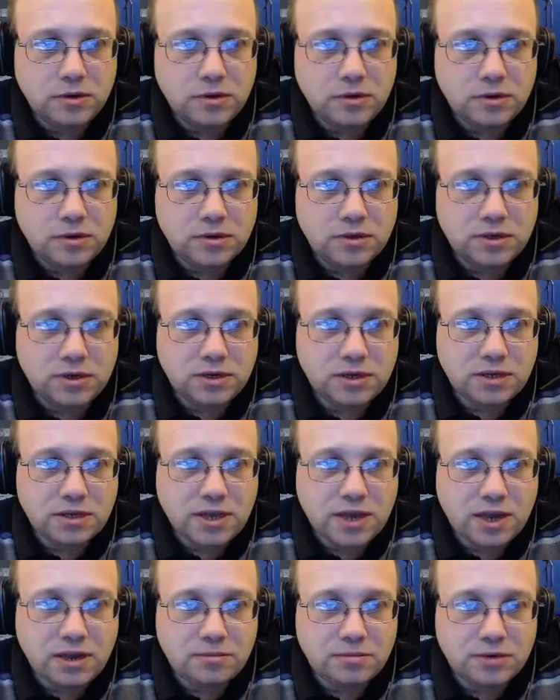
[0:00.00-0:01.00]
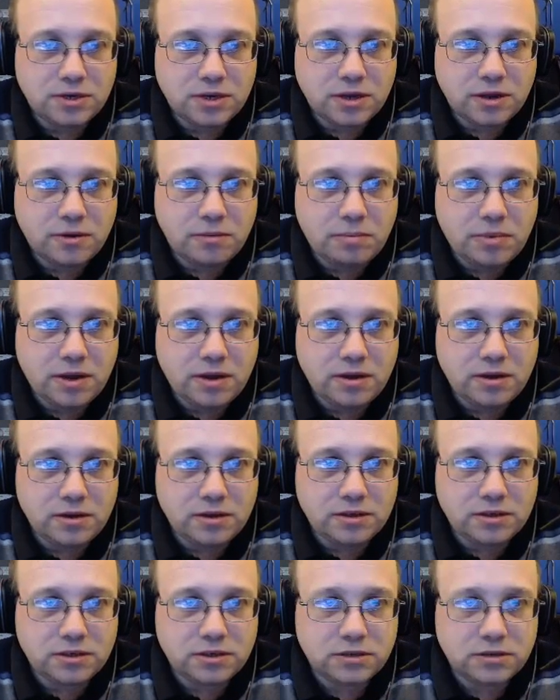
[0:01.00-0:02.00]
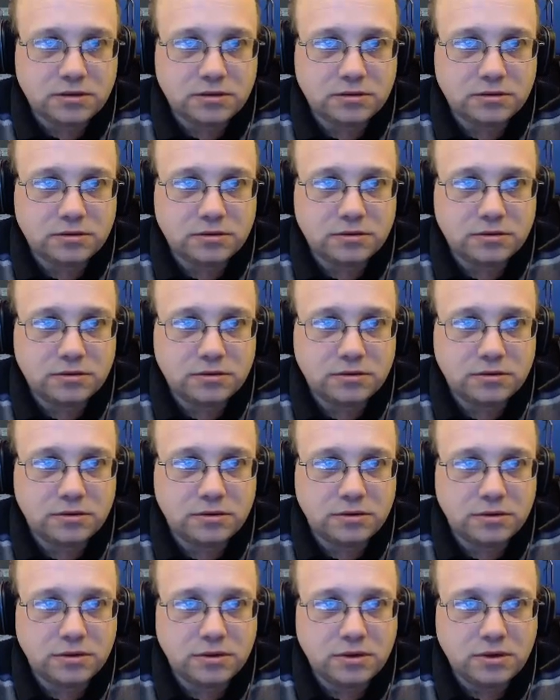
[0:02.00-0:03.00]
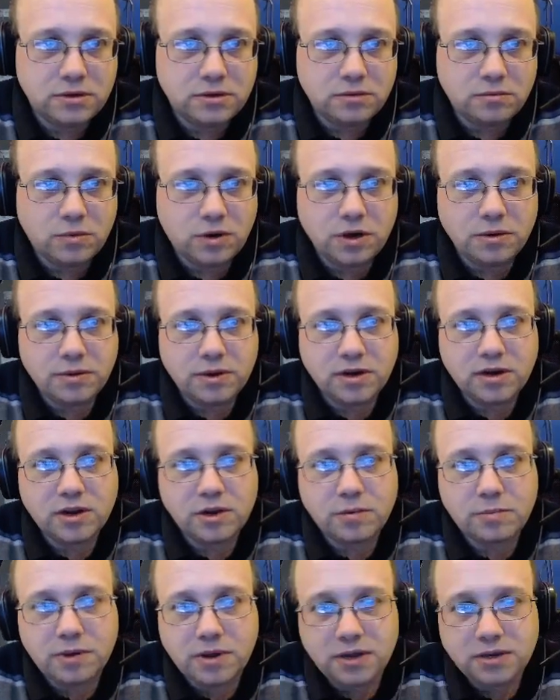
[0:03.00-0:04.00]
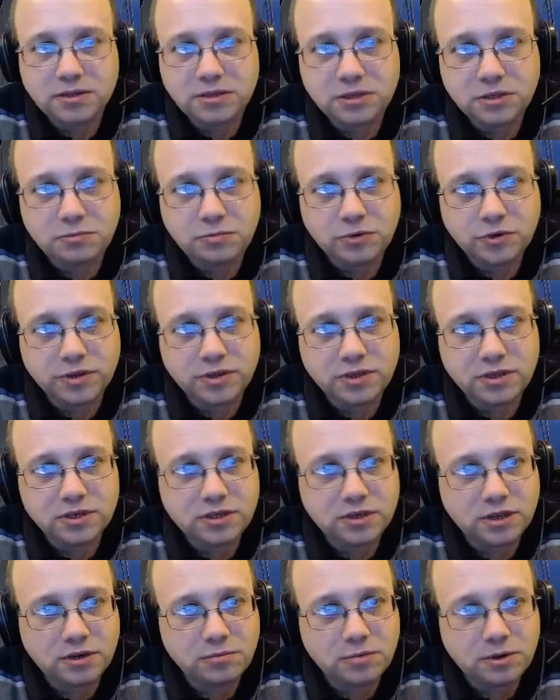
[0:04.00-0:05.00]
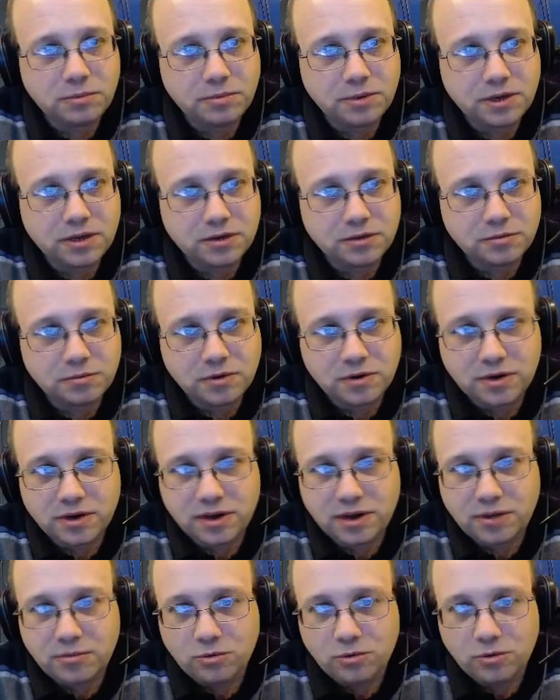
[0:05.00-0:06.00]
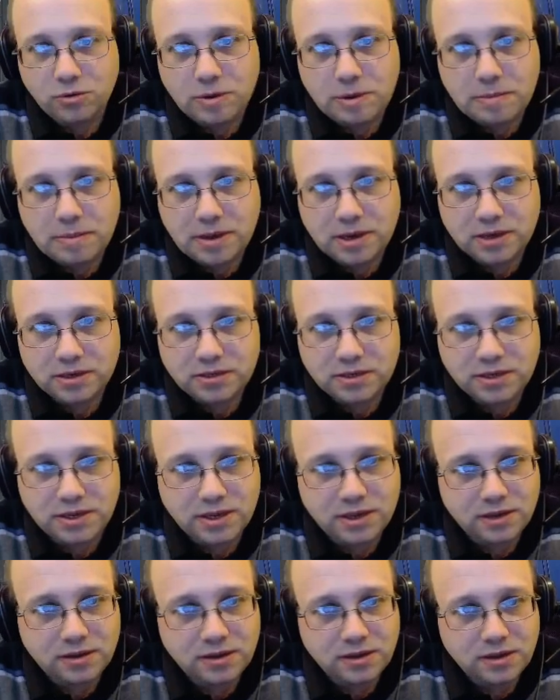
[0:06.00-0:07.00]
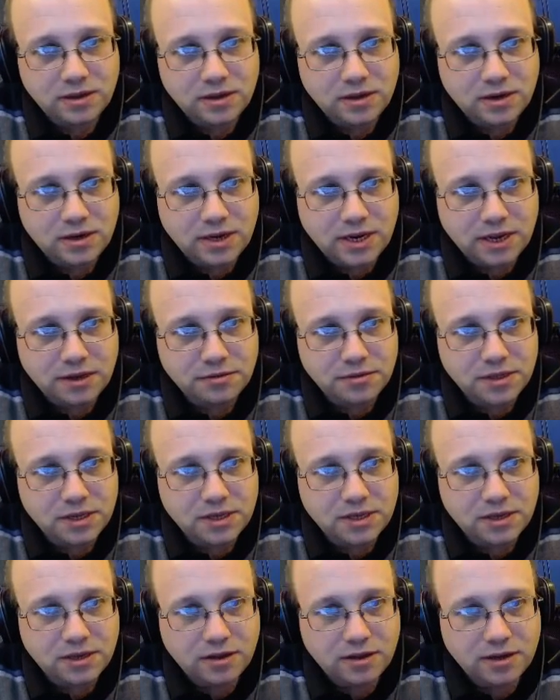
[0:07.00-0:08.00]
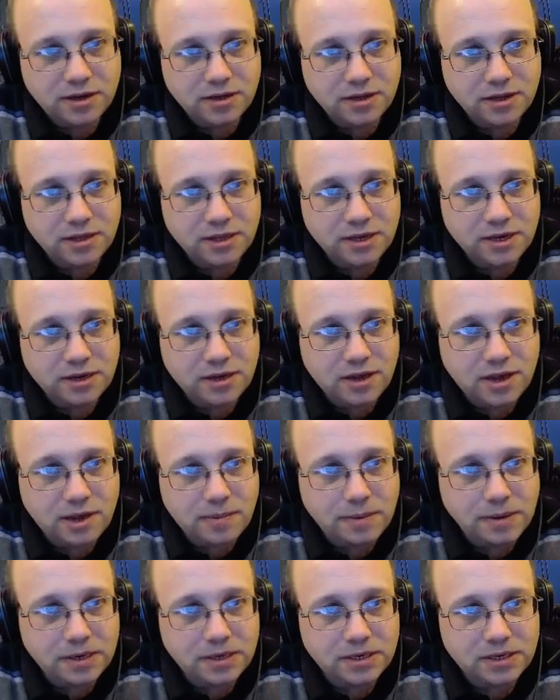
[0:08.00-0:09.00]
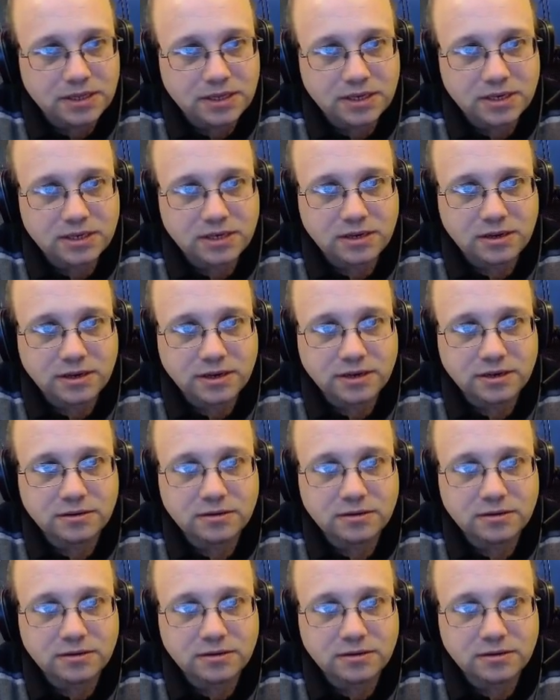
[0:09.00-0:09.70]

So let's get him to go past. Why are we going to go past this point this time? Well, because we've got to come all the way past here, down this line, and then up into this line.